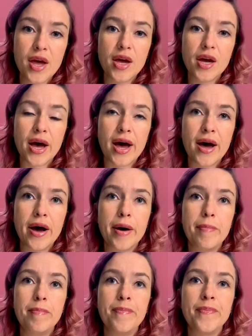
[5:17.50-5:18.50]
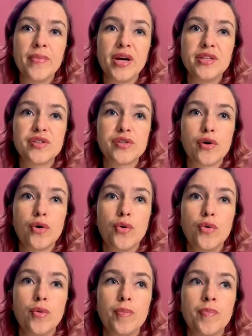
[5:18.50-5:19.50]
And
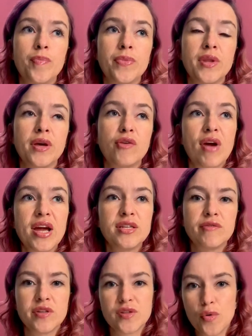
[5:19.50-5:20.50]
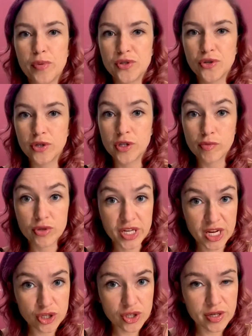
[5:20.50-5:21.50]
so creative is open to
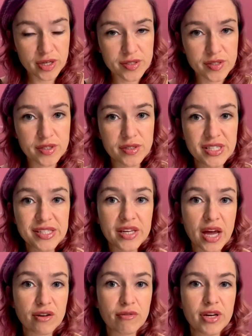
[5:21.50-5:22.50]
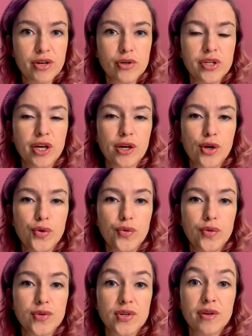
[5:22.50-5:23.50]
interpretation. This category could
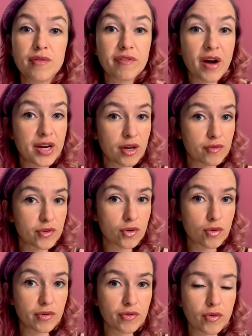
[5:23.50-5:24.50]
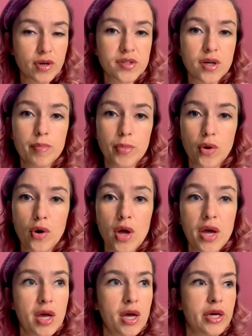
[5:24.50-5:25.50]
include fine art photography, for example.
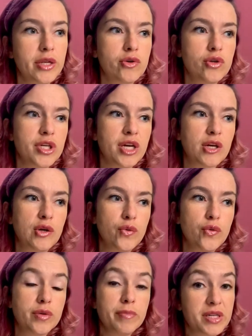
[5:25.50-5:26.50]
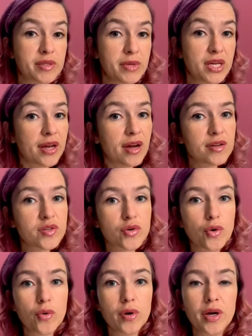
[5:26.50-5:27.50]
It could include mixed media,
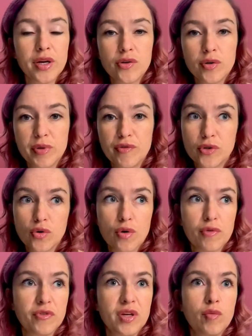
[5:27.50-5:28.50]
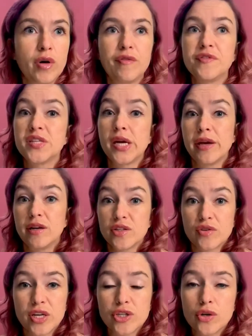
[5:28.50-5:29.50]
so it could be photography with, say,
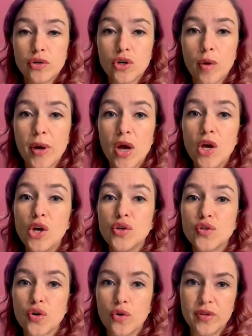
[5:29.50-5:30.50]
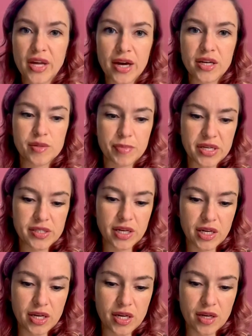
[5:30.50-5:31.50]
illustration on top. So that is
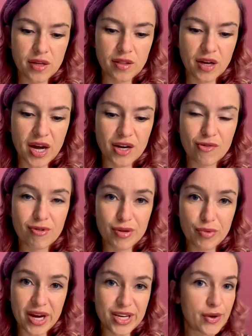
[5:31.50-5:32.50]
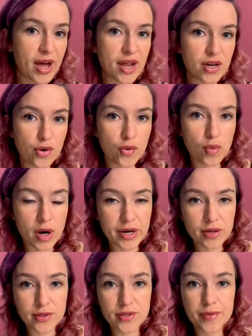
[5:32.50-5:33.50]
basically the category where you can go
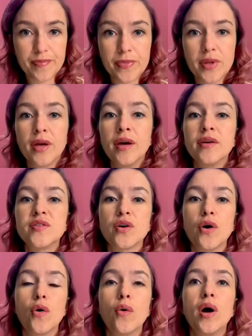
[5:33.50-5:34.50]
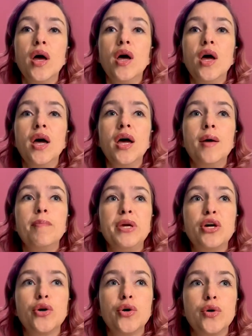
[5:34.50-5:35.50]
wild. So
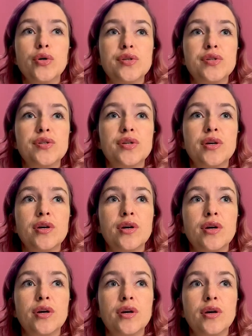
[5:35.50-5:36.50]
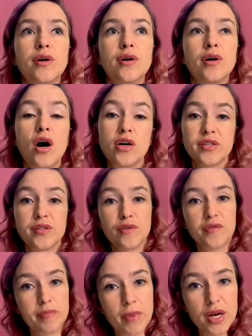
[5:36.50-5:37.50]
because Artist of
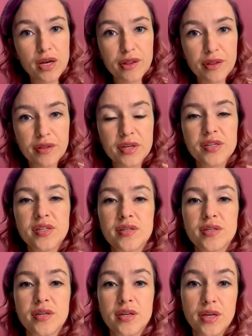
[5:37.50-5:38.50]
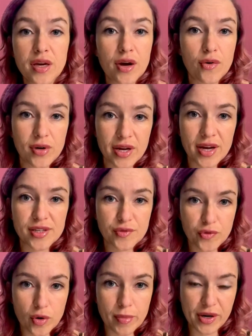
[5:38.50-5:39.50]
the Month this year only has
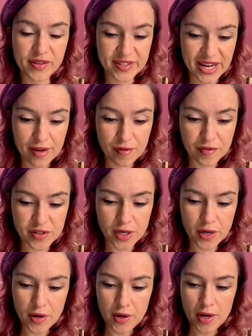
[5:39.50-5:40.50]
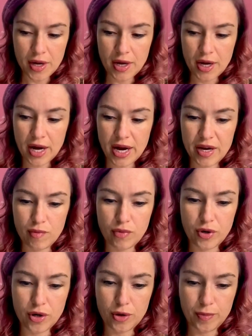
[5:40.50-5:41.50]
4 months left, I
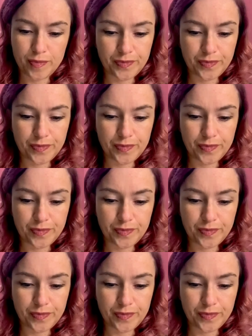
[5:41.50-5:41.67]
will